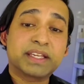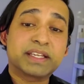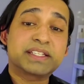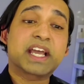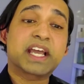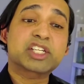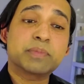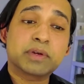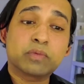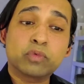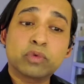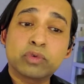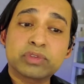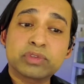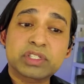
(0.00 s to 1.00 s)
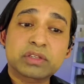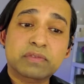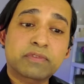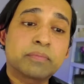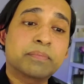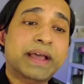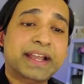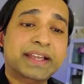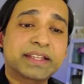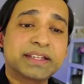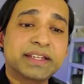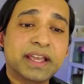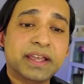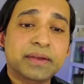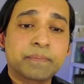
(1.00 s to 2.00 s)
from the attachment wounds from
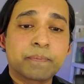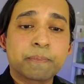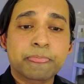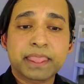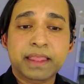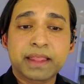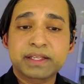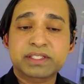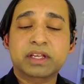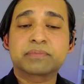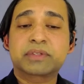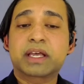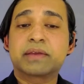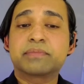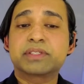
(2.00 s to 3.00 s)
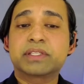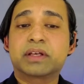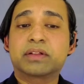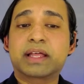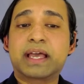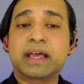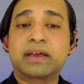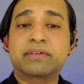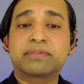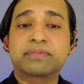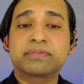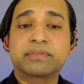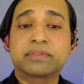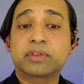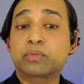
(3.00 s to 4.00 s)
back in the day. Sometimes they'll
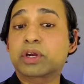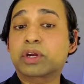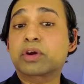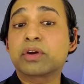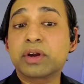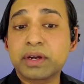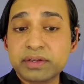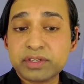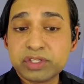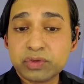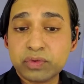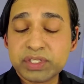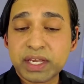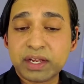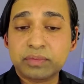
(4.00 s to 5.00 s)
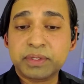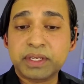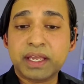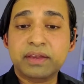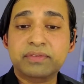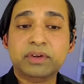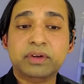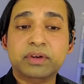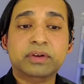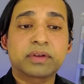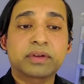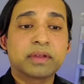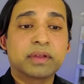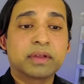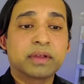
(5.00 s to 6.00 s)
have the recurrent suicidal
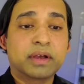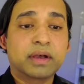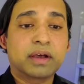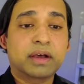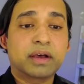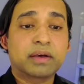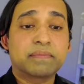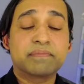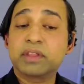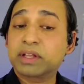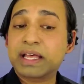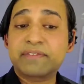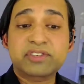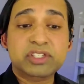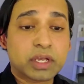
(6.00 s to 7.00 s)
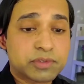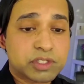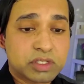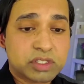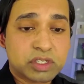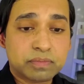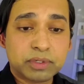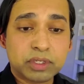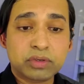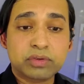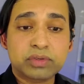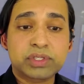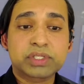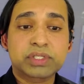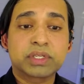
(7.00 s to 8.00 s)
behavior. They'll have substance
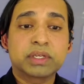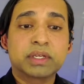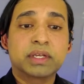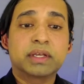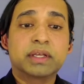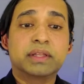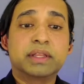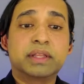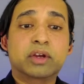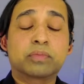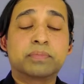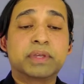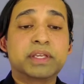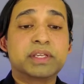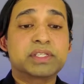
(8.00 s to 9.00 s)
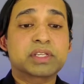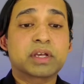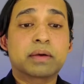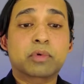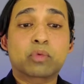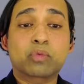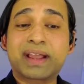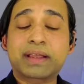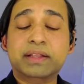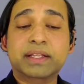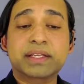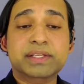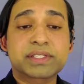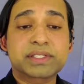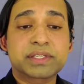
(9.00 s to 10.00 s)
abuse. There will be some
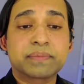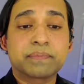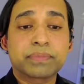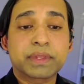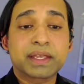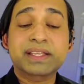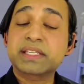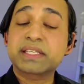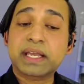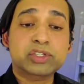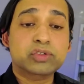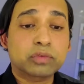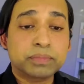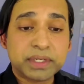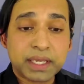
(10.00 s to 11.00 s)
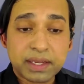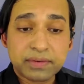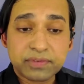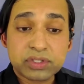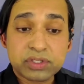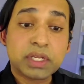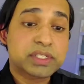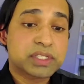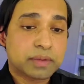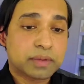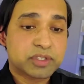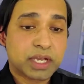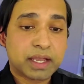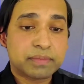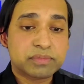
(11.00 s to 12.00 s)
reckless sexual behaviors,
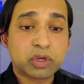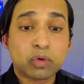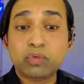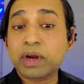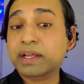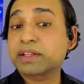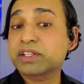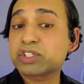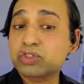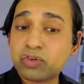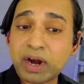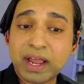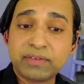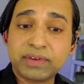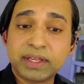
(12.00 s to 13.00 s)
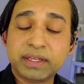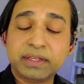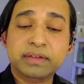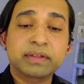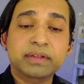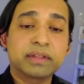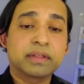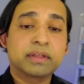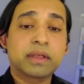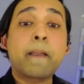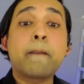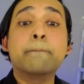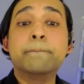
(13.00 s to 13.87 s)
sometimes reckless driving,